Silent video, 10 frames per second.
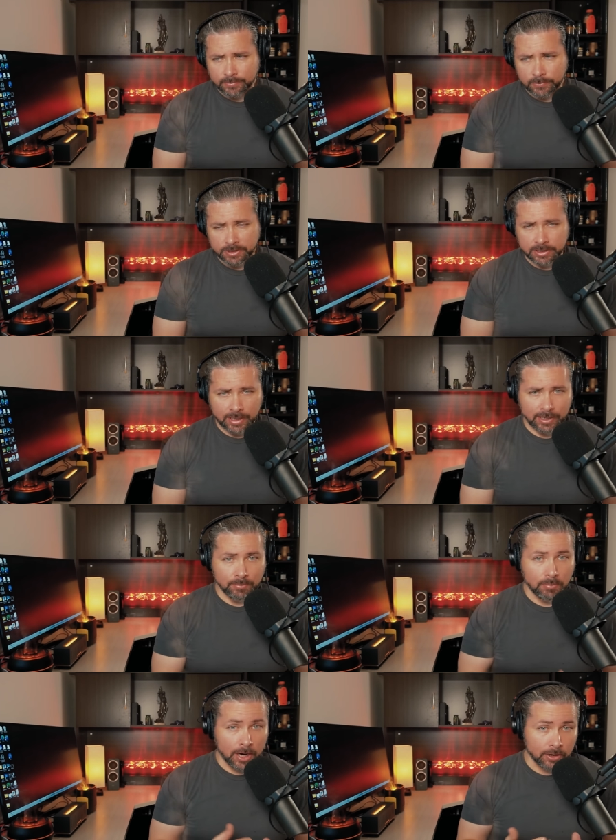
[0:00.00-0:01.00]
was just kind
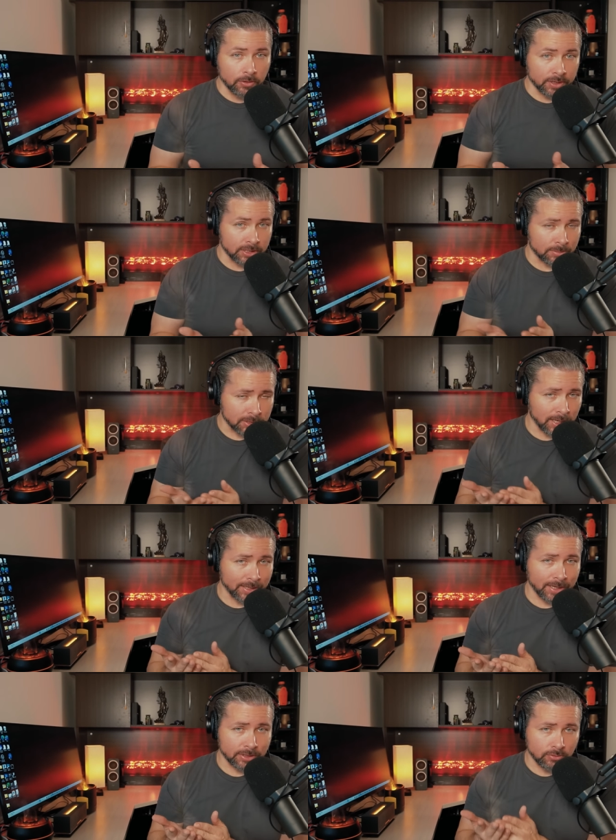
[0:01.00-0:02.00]
of monitoring Gypsy,
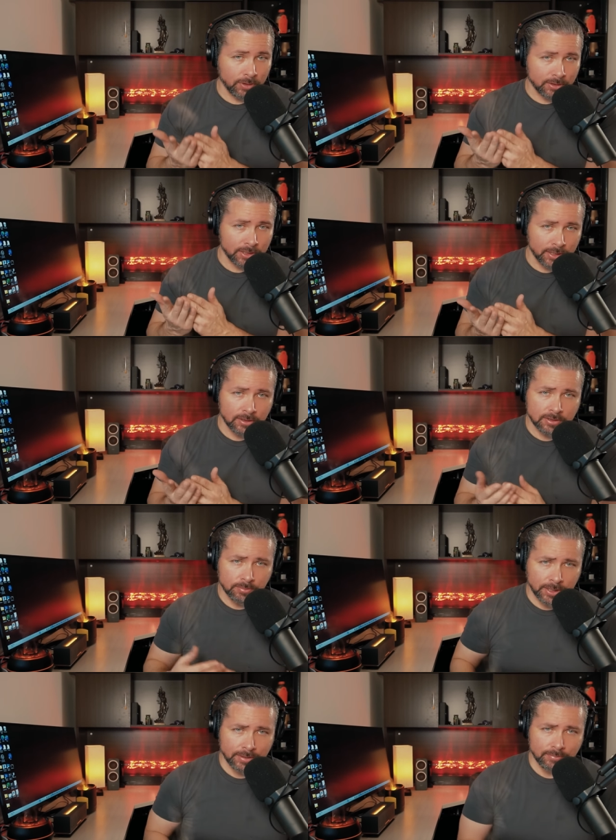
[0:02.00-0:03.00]
I guess, throughout the years,
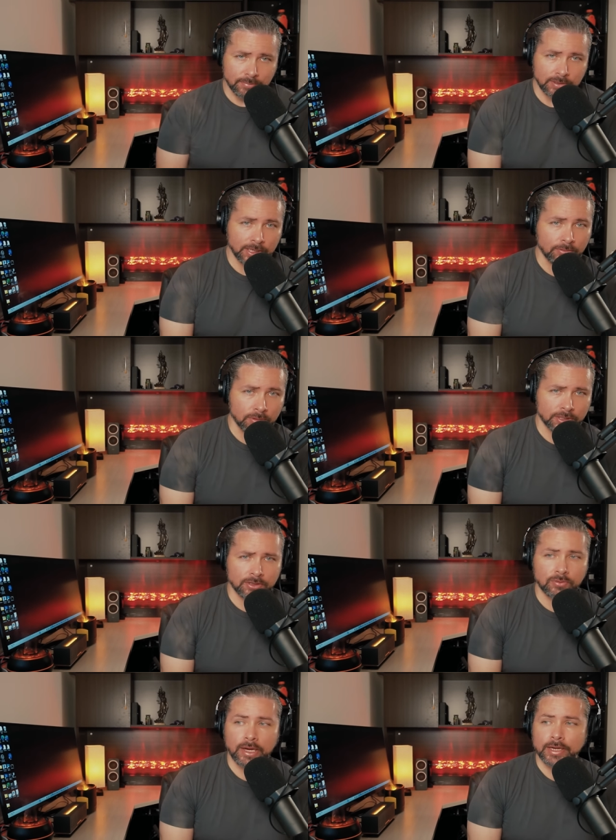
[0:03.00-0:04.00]
but didn't really
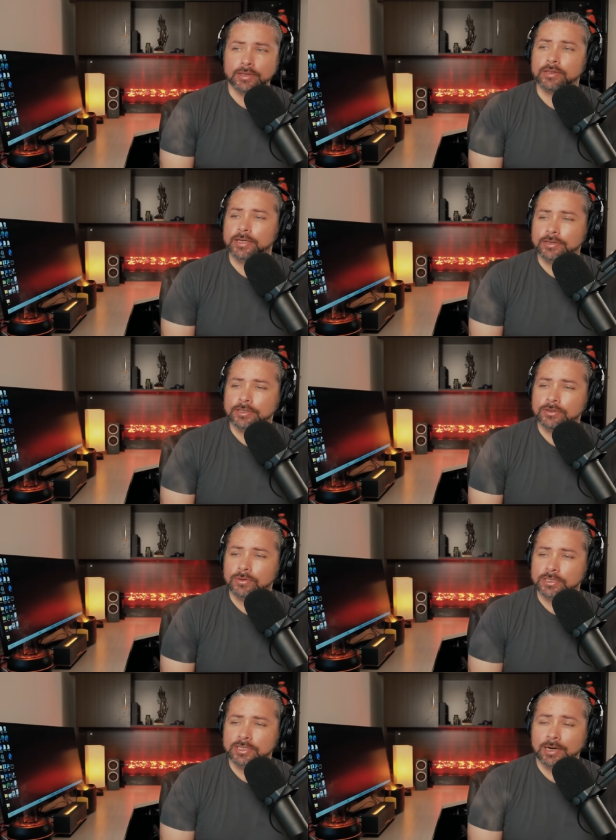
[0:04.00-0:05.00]
do anything
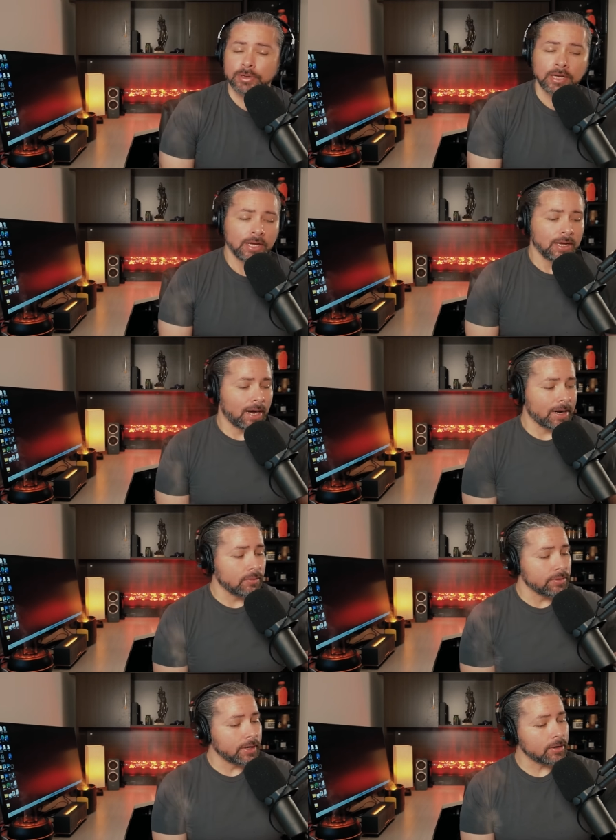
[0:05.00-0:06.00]
to uh, stop it. I
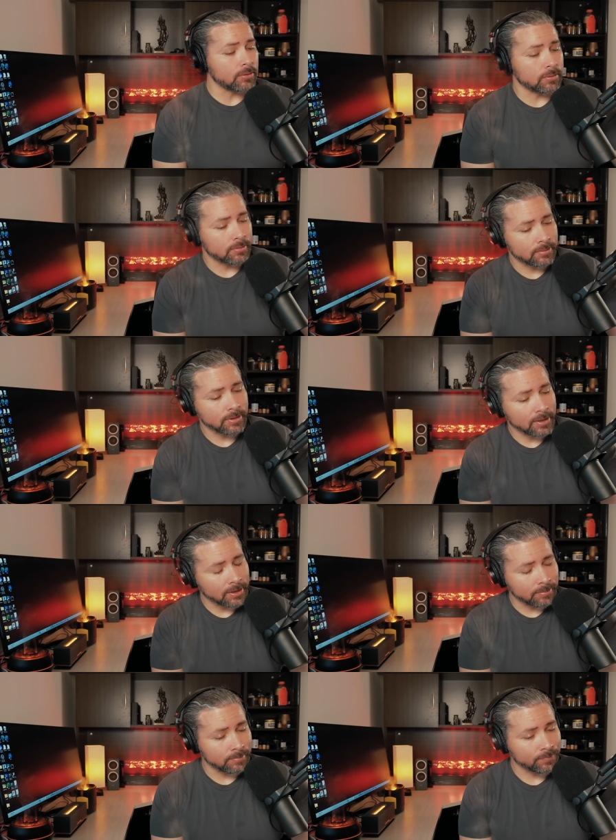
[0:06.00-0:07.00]
don't know
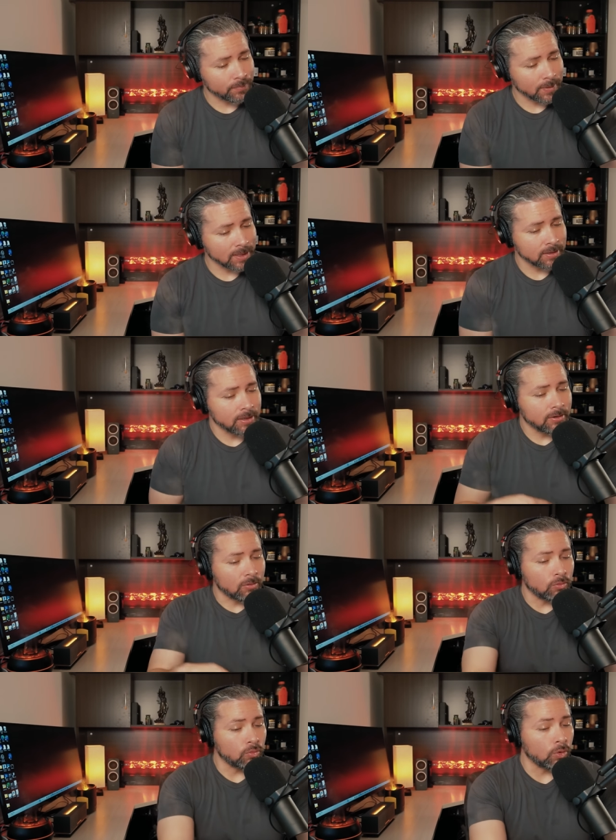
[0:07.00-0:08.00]

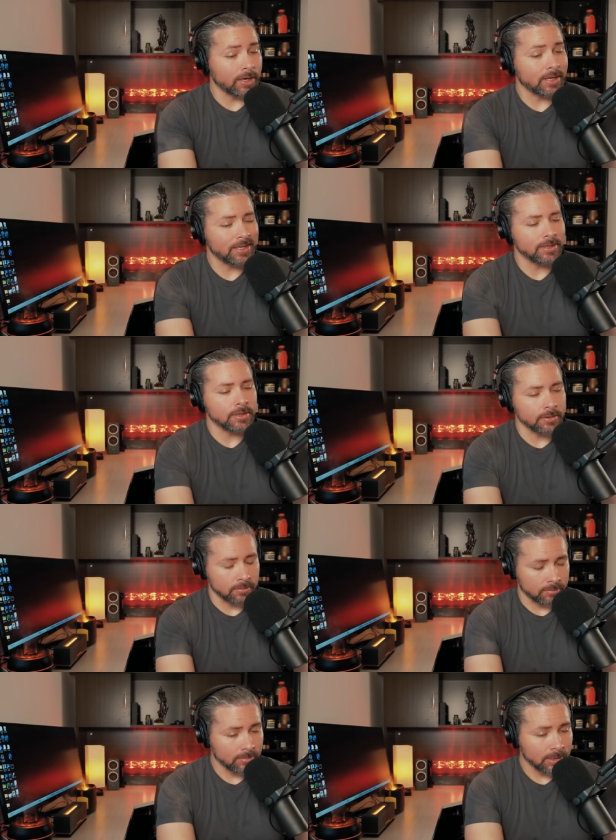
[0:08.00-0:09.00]
what he
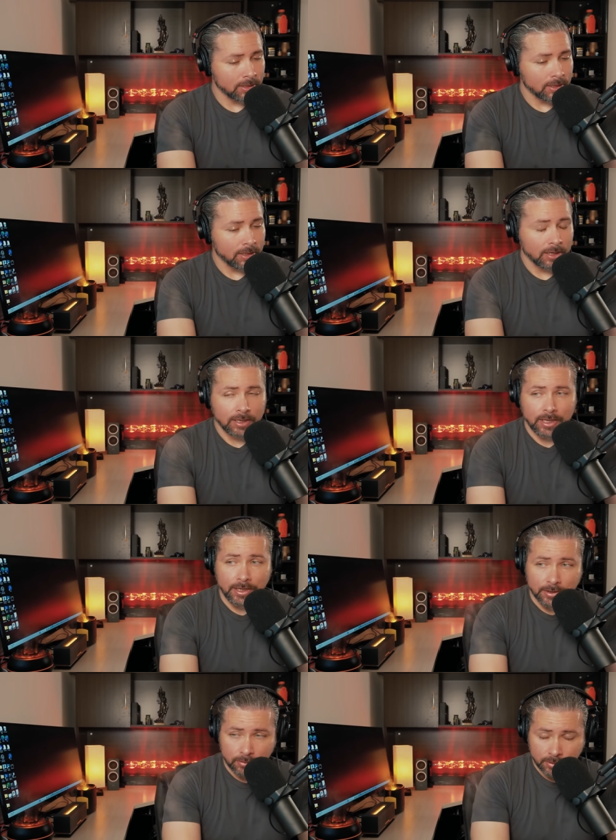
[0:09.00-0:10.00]
knew
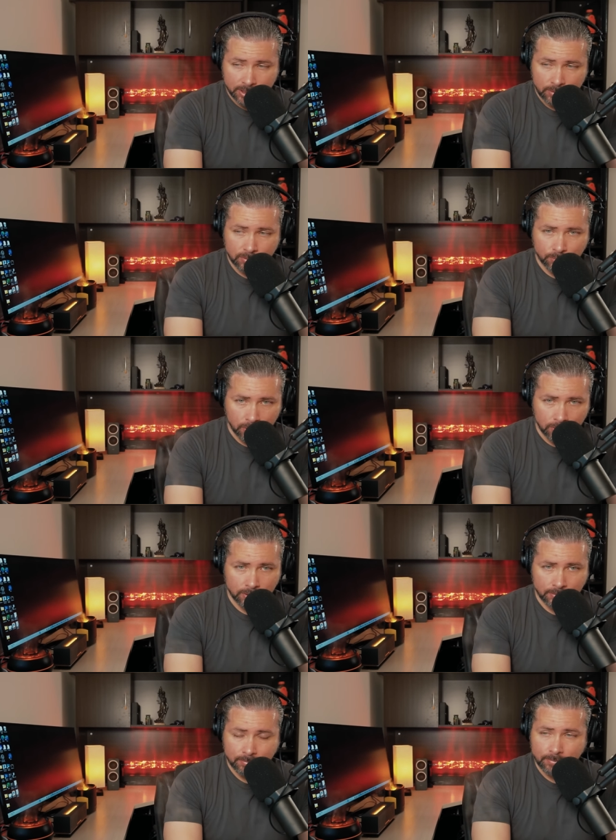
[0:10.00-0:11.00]
he knew that she was
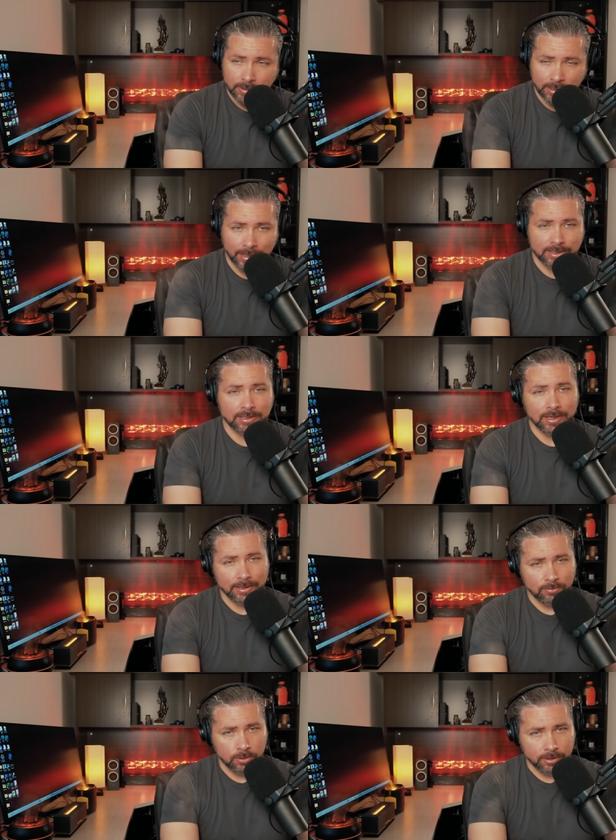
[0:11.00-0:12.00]
born in
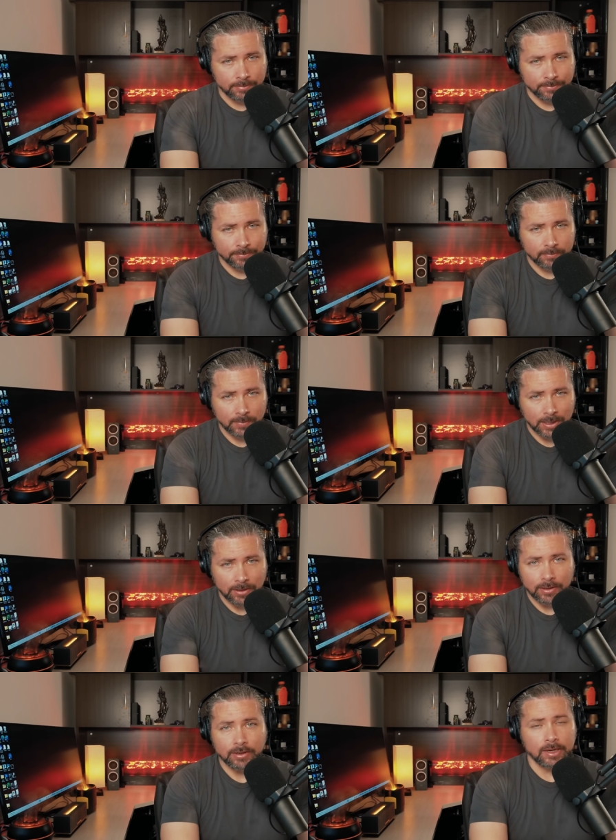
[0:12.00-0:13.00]
1991,
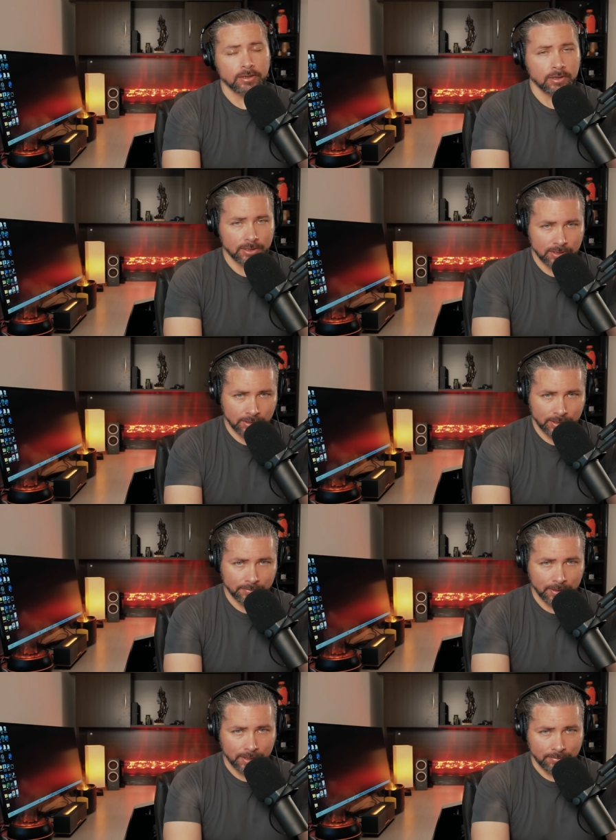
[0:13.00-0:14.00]
not in
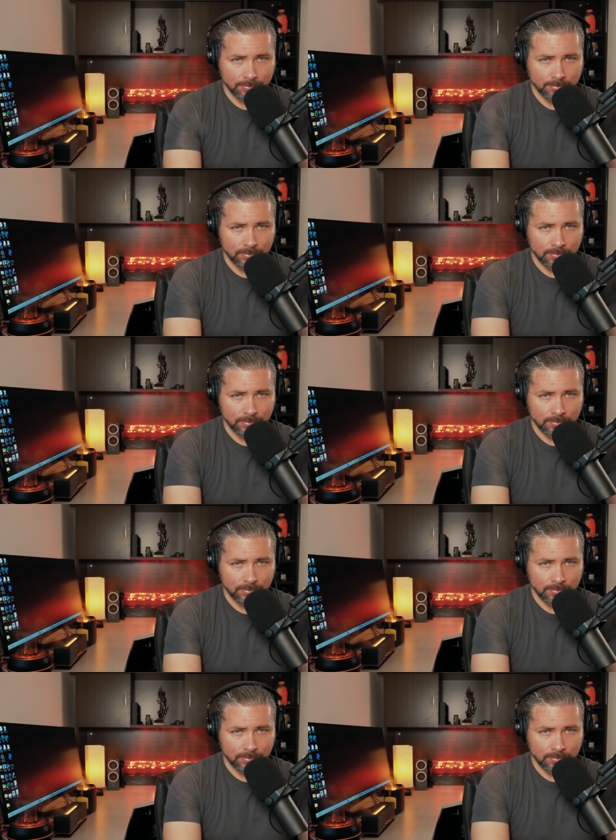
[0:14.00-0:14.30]
1995.